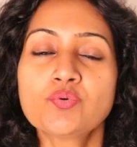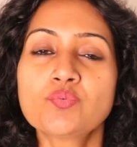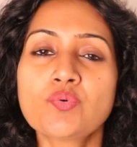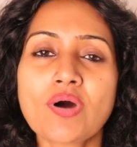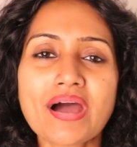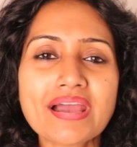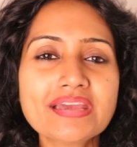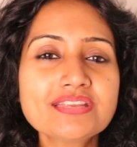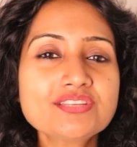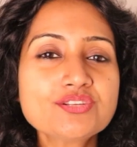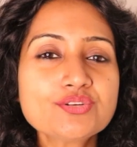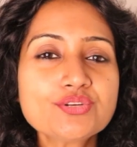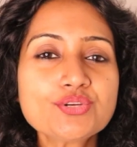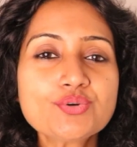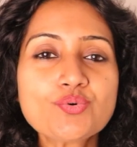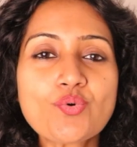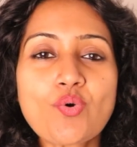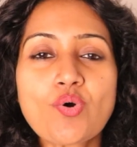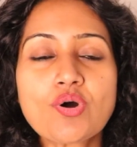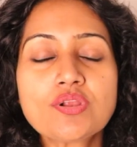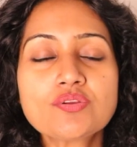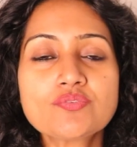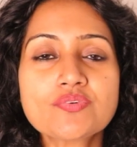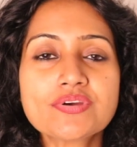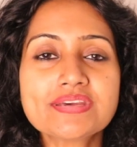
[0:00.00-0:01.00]
Why do you
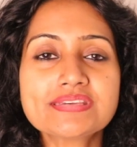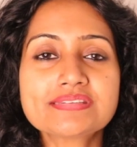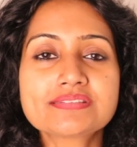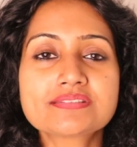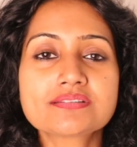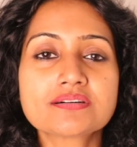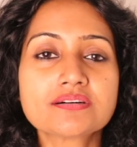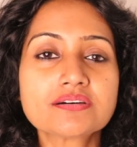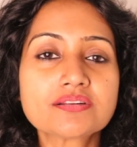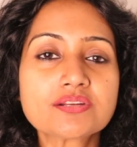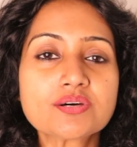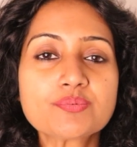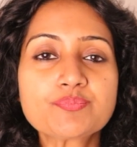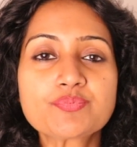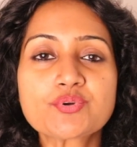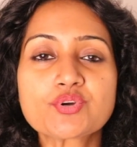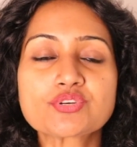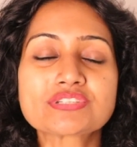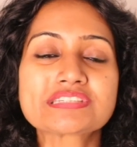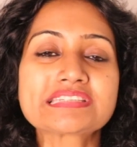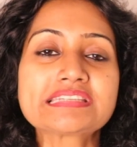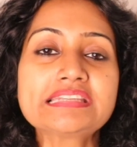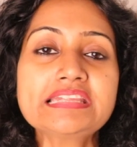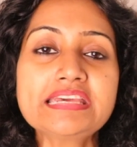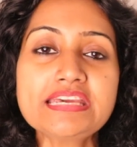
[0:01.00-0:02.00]
always turn up
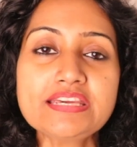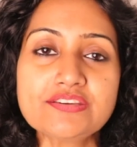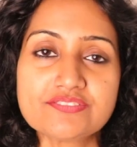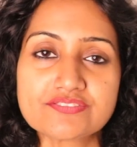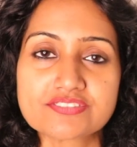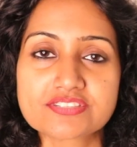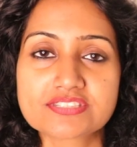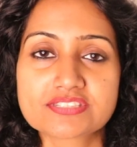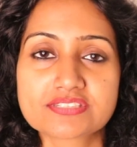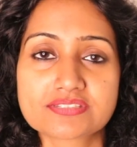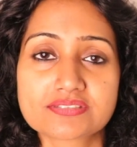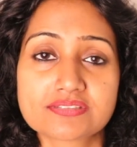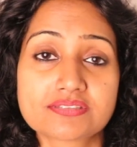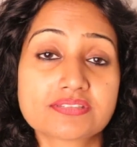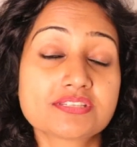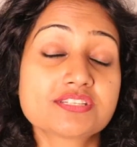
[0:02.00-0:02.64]
your sleeves?